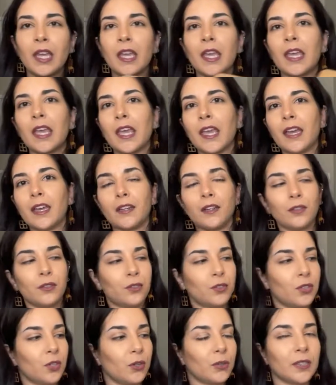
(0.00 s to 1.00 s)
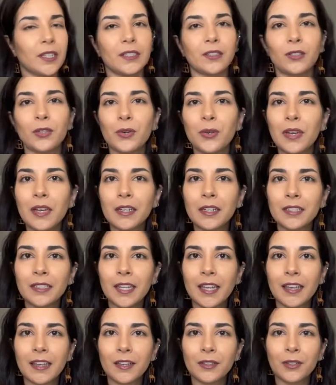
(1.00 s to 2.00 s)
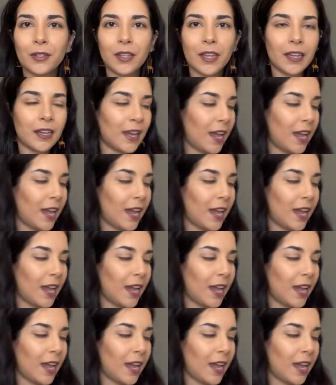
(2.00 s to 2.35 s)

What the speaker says: And so let's go ahead and take a look at